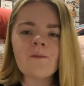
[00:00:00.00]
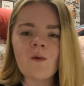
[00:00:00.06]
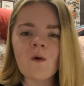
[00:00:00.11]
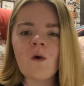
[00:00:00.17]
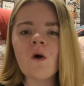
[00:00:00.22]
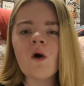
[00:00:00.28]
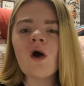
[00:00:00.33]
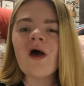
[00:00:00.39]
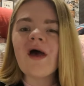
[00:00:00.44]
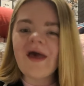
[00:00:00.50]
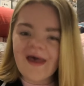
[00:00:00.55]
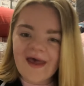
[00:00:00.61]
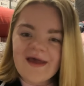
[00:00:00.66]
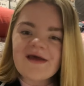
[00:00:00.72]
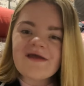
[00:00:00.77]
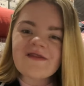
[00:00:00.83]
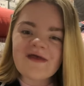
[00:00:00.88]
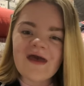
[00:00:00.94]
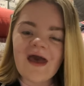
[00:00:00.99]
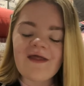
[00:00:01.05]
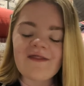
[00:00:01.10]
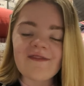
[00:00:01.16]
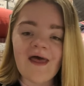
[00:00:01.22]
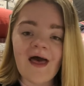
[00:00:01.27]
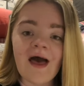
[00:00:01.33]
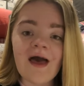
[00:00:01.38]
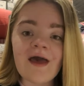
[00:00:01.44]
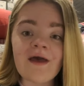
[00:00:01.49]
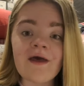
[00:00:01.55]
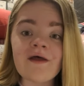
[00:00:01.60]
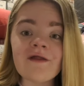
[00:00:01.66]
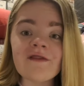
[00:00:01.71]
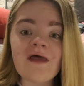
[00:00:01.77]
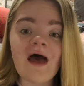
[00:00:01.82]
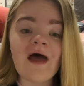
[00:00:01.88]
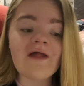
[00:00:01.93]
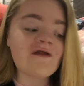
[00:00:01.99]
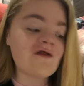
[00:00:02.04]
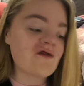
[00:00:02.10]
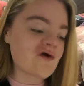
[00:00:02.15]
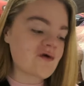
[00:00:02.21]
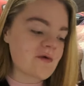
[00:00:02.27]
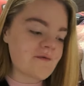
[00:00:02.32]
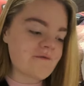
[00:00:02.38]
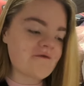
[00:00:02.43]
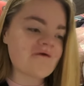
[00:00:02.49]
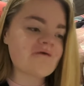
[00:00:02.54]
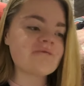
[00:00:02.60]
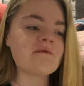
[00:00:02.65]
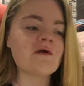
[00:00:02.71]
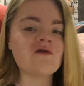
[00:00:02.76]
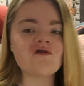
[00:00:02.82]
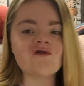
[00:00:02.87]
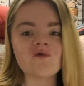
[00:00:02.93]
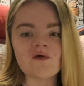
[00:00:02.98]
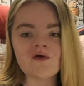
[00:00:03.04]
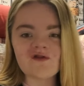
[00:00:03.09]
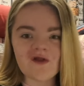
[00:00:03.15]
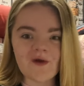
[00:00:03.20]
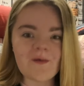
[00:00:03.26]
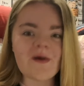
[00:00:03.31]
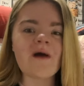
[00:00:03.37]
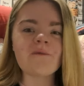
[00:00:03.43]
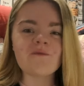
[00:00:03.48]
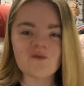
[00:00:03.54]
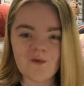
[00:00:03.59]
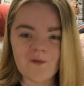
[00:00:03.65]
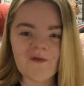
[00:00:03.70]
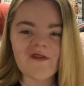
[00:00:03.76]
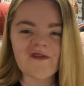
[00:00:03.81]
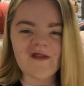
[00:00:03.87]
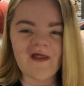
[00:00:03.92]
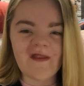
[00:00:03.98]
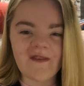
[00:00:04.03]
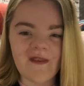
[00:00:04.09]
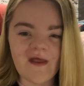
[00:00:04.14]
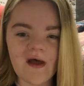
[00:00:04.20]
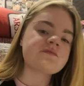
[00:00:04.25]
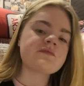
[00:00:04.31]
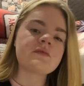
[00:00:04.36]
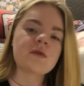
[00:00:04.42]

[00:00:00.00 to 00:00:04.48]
but he's getting tired and he's coming back from injury, so we have to understand that.